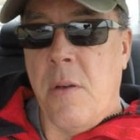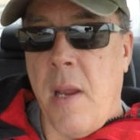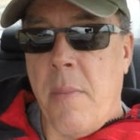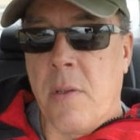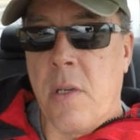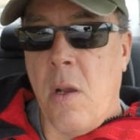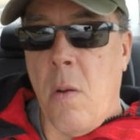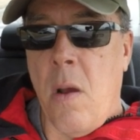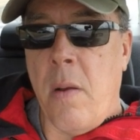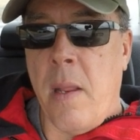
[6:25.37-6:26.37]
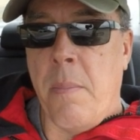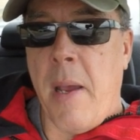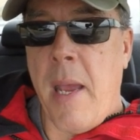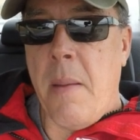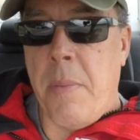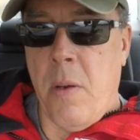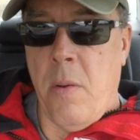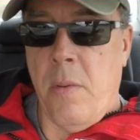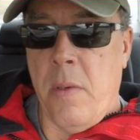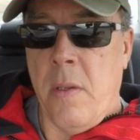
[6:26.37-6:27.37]
you're able to go out and buy a
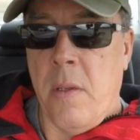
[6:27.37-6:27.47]
boat